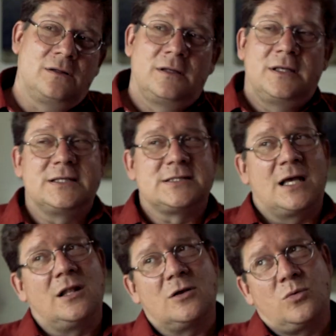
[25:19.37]
his
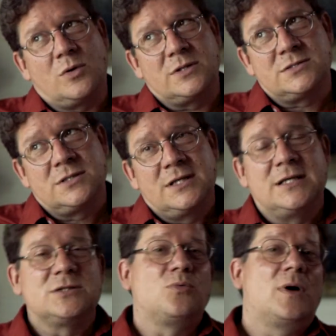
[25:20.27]
eloquence,
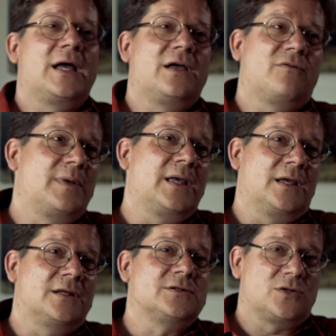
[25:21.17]
his way of being
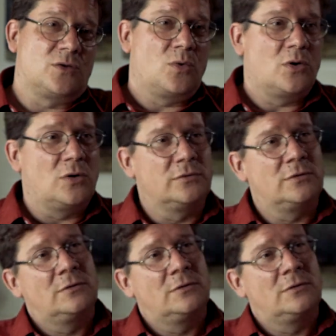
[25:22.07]
into the world,